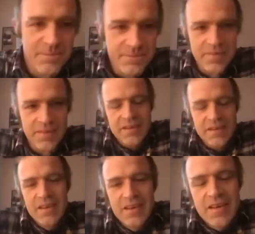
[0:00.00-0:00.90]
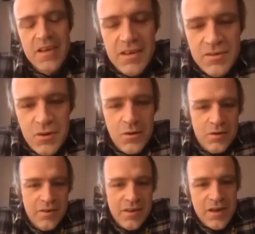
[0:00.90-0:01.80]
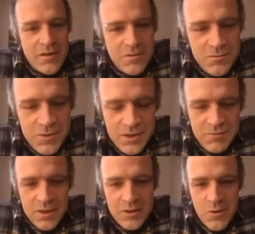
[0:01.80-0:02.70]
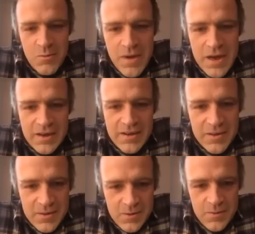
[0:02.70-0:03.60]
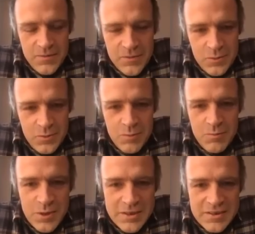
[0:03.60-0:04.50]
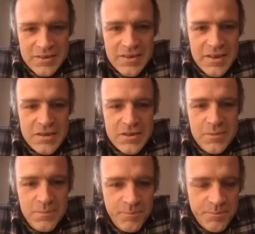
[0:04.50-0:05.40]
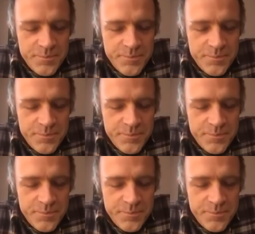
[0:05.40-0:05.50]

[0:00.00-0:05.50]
Huh? So now we go back to the presentation.